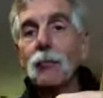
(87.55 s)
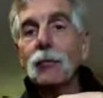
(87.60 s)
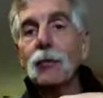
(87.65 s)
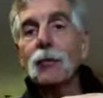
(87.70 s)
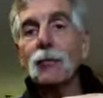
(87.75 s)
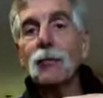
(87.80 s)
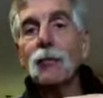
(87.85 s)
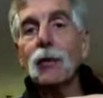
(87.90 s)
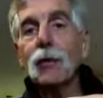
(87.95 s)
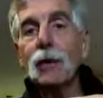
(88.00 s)

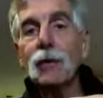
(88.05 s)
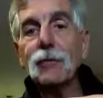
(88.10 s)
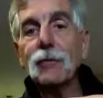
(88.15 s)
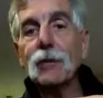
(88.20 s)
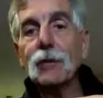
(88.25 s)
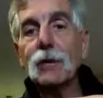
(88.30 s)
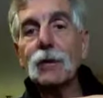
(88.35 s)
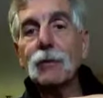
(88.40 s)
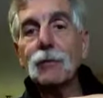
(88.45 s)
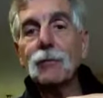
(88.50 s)
Front F
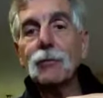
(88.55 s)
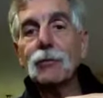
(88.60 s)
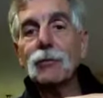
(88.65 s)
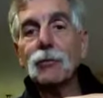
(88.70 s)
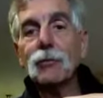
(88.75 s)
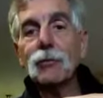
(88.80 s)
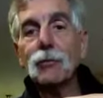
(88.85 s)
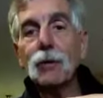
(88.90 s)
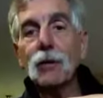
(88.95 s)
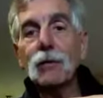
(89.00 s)
key,
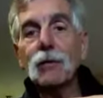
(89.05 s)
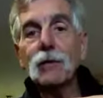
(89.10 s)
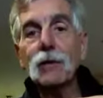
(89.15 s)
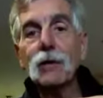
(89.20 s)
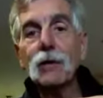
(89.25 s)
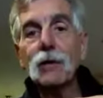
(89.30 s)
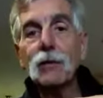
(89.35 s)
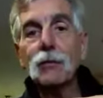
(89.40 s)
just right there,